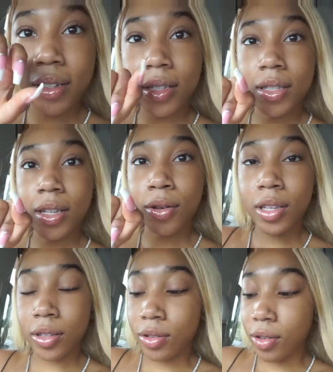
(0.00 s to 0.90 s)
so
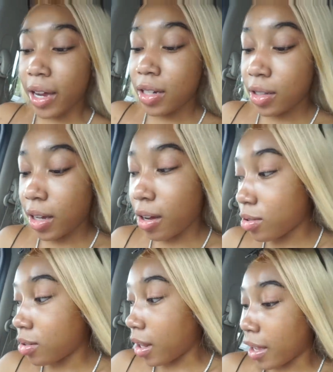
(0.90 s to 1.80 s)
cute. I didn't think I was
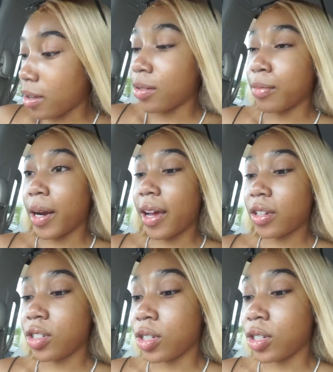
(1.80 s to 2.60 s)
gonna like them, but I actually